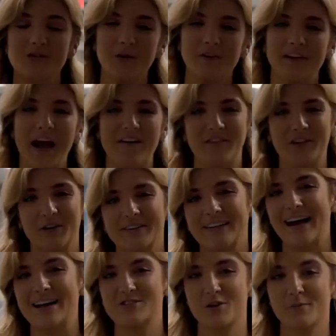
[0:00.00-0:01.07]
you arrive in your
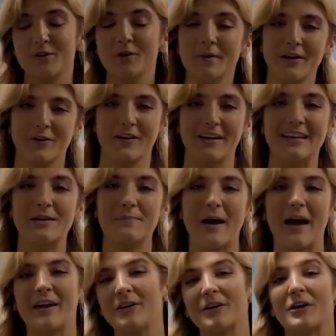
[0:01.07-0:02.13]
classroom, you'll be greeted
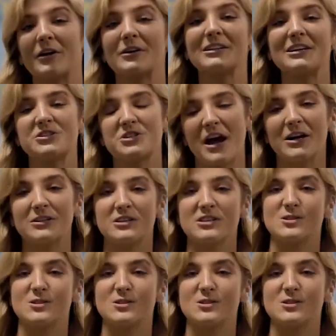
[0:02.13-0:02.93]
by your early childhood